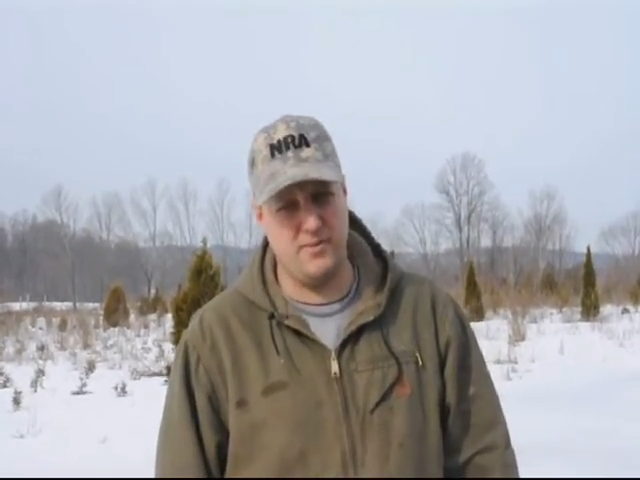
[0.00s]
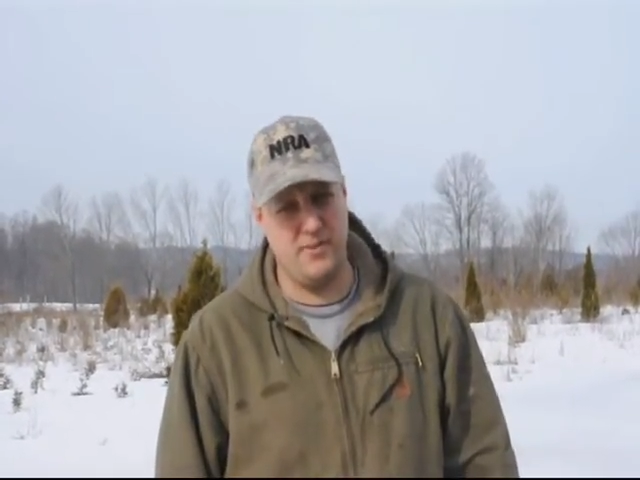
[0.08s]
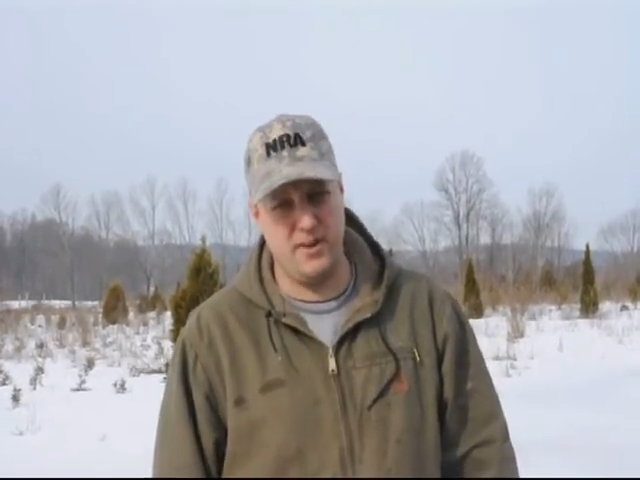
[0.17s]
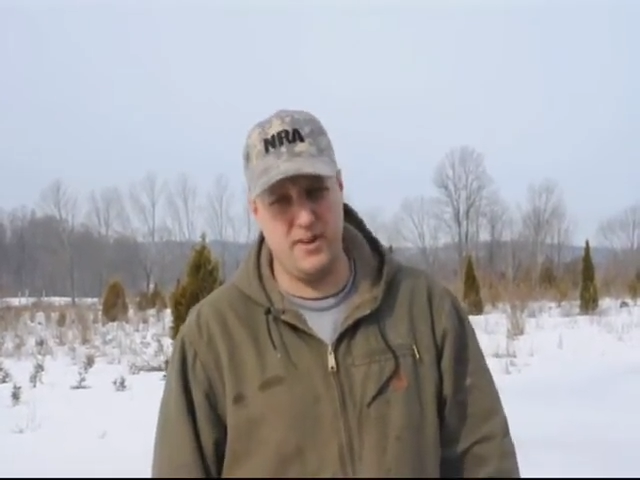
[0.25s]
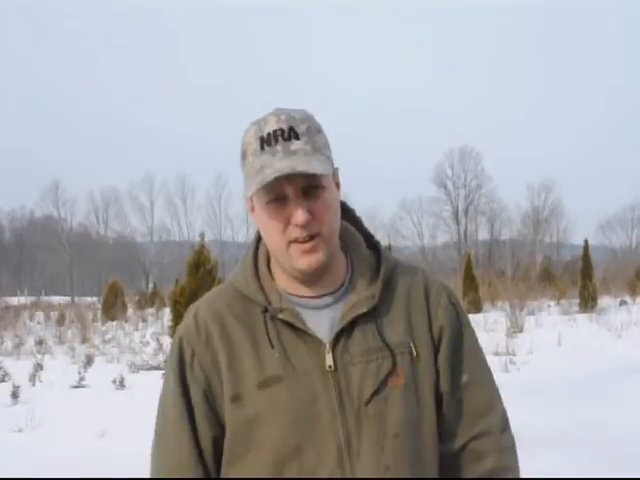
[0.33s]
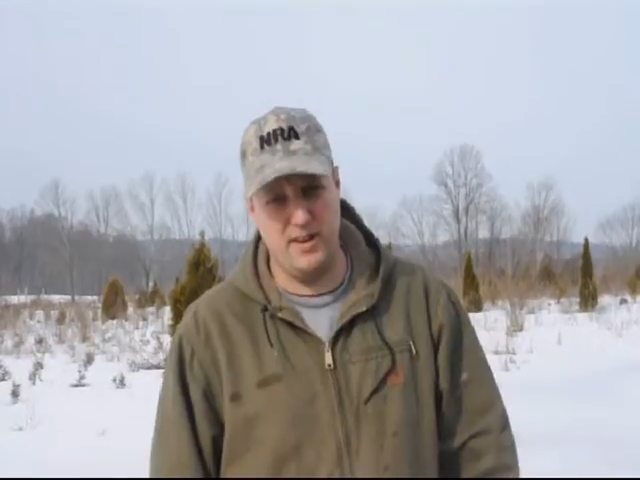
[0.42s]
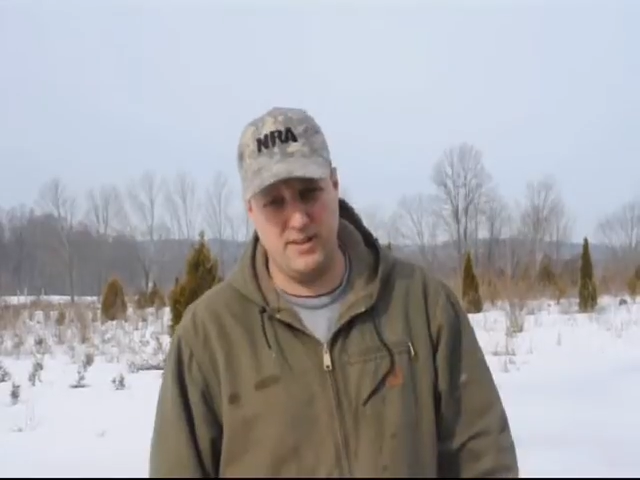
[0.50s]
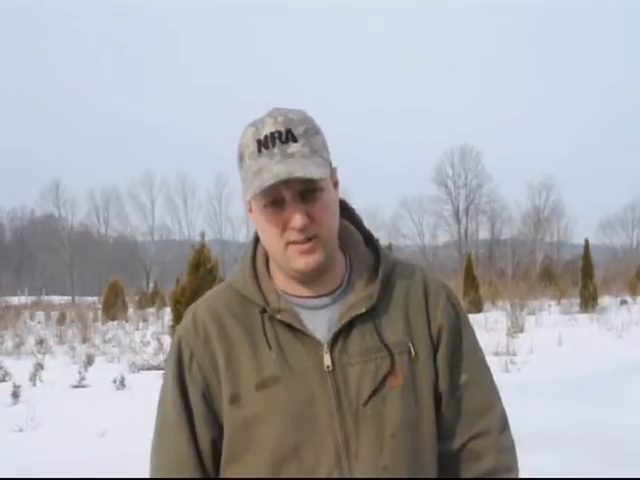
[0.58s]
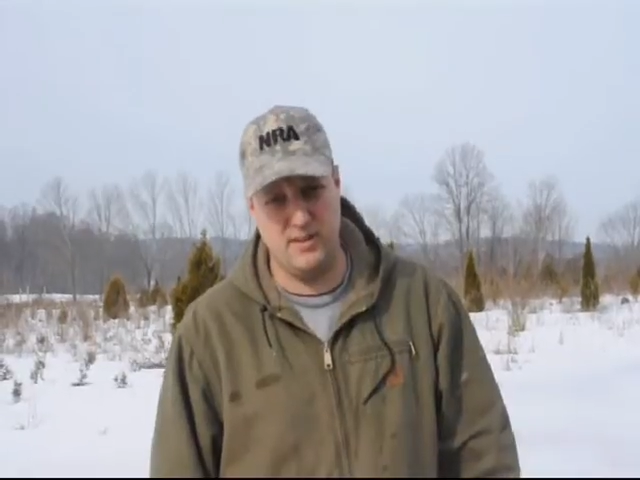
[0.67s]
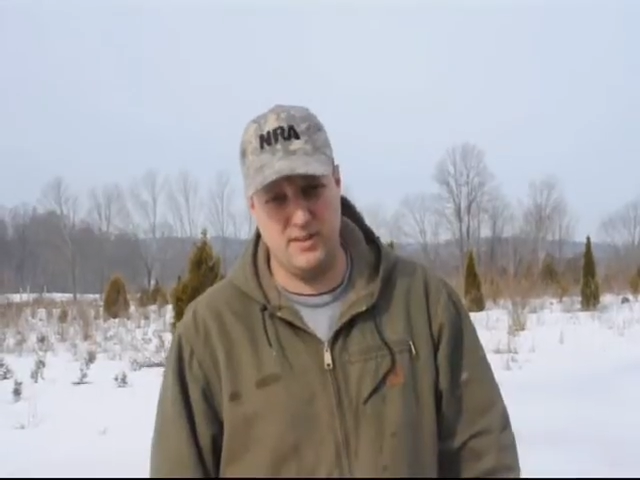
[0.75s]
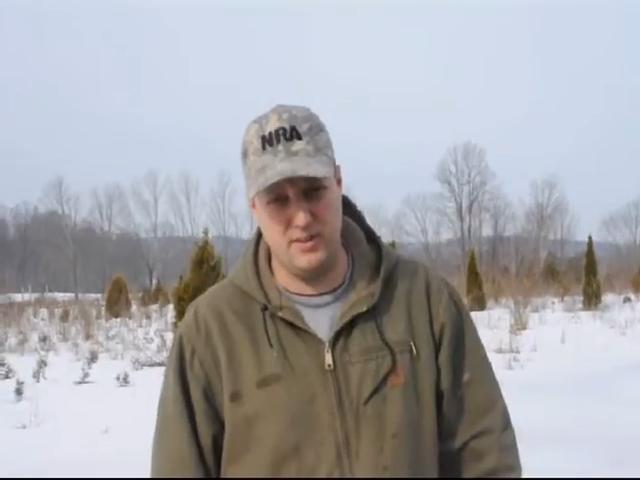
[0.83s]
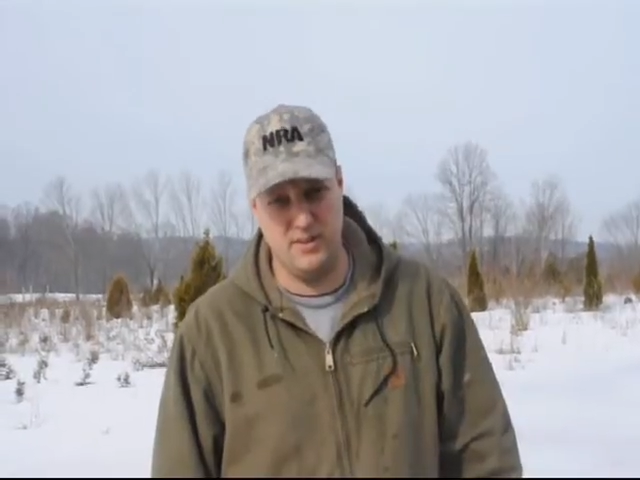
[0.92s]
are very
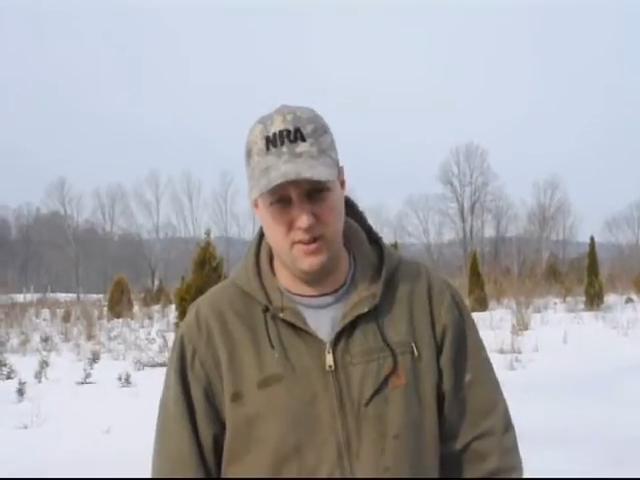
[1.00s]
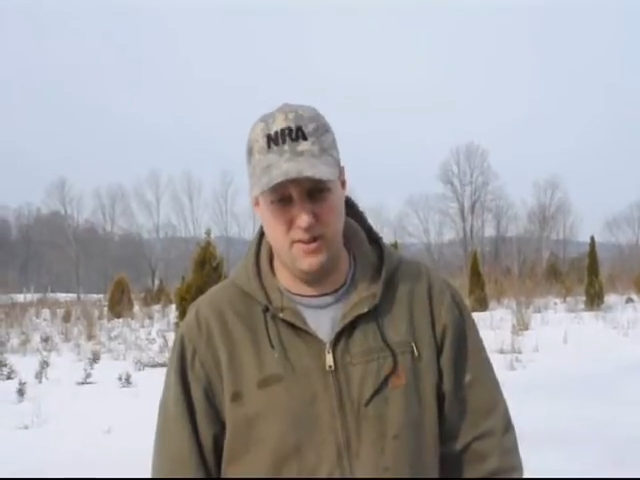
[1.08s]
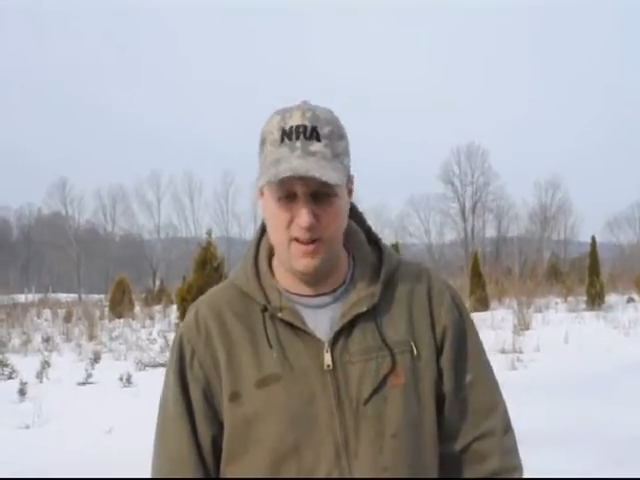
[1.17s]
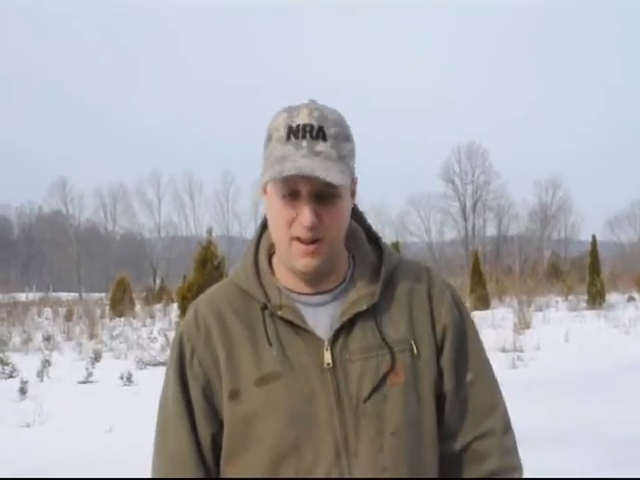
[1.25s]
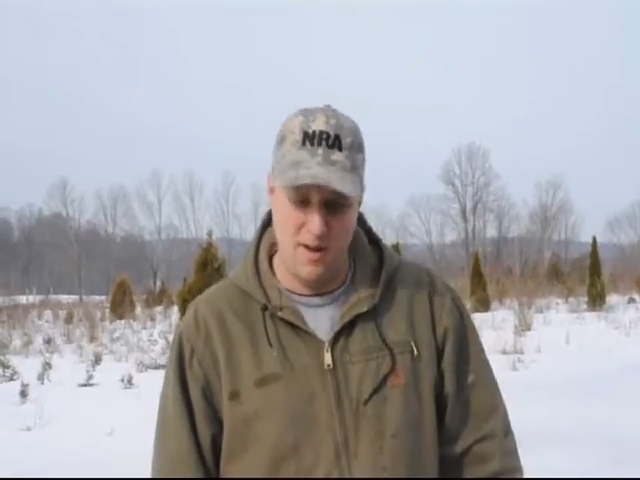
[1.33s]
easy to do.